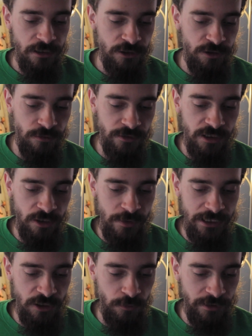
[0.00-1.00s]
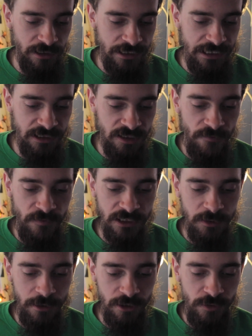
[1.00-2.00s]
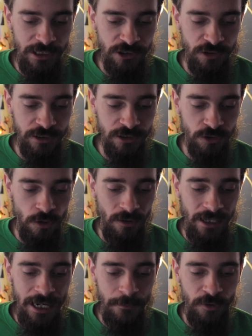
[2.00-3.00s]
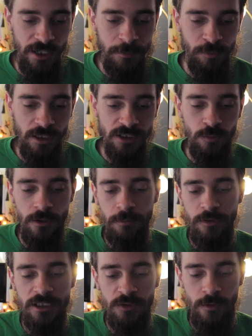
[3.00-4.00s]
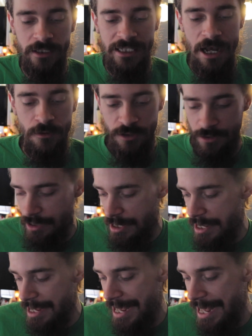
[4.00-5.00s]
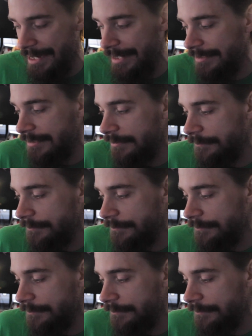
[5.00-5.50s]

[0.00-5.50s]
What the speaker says: Choose the creature with the least toughness among creatures you control and put a +1/+1 counter on it.